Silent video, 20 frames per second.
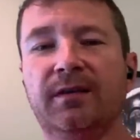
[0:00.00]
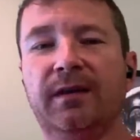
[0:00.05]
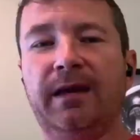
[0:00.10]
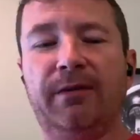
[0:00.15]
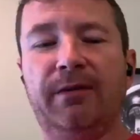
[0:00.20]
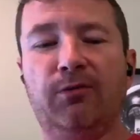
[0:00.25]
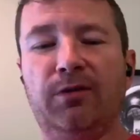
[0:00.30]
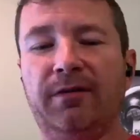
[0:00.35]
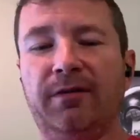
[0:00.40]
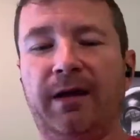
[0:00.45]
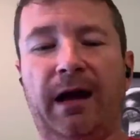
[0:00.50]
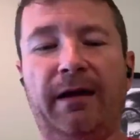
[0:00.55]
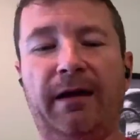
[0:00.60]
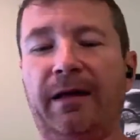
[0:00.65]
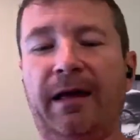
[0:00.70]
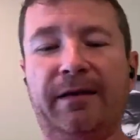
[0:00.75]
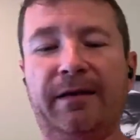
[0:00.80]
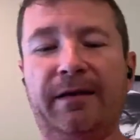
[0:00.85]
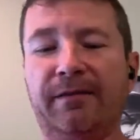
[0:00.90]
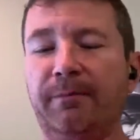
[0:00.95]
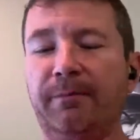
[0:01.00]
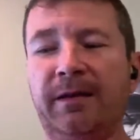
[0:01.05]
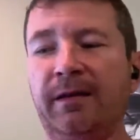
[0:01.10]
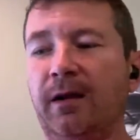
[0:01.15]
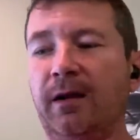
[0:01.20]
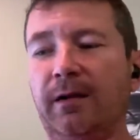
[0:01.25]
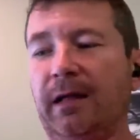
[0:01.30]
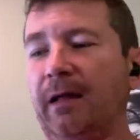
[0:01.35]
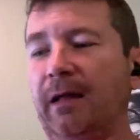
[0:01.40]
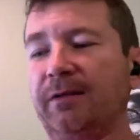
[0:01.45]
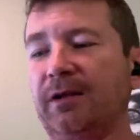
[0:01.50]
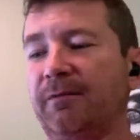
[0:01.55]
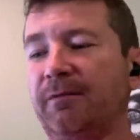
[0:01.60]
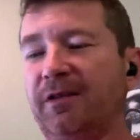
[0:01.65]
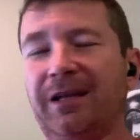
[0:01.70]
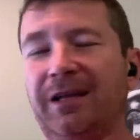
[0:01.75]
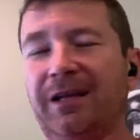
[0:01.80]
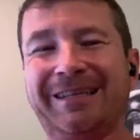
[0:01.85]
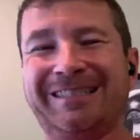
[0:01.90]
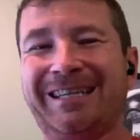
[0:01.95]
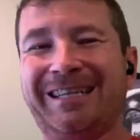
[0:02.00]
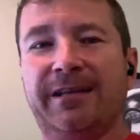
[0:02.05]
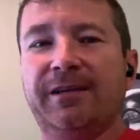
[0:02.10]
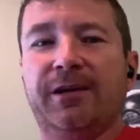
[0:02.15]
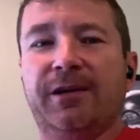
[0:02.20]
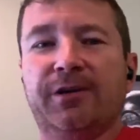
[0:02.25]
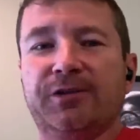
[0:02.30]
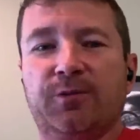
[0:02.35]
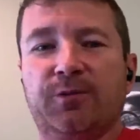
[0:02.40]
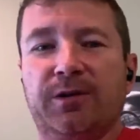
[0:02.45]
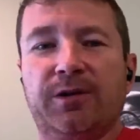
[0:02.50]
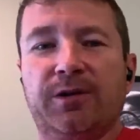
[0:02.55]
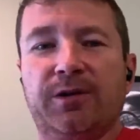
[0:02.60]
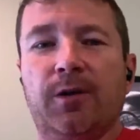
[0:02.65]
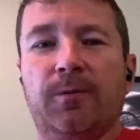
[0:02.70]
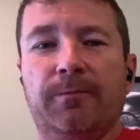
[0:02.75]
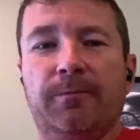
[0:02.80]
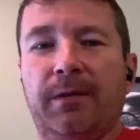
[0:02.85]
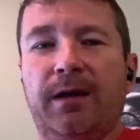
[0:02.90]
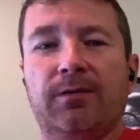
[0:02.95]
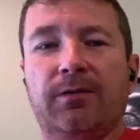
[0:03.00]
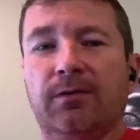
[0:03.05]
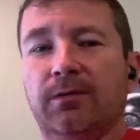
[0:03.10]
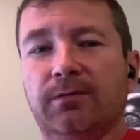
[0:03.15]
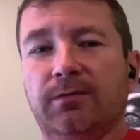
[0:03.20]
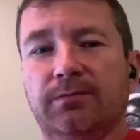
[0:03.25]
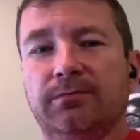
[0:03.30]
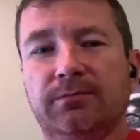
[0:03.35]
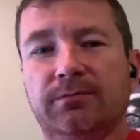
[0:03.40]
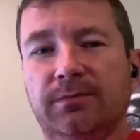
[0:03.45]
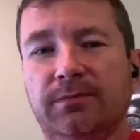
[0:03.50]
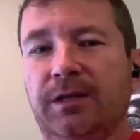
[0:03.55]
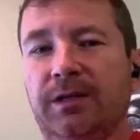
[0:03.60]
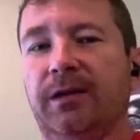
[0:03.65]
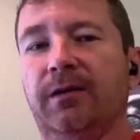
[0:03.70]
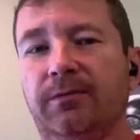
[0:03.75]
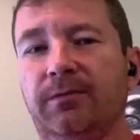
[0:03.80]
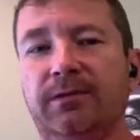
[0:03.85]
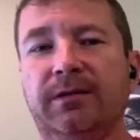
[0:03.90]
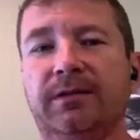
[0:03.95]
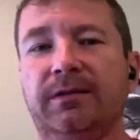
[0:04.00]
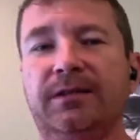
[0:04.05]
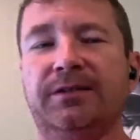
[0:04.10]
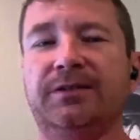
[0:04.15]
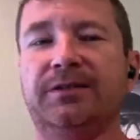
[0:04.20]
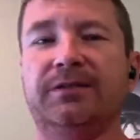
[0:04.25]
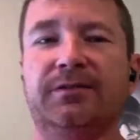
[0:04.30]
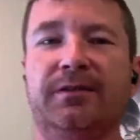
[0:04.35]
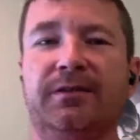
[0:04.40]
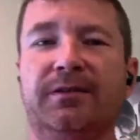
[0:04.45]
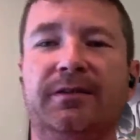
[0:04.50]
it would have, I'd had to have been out there for like 10 years with no medical conditions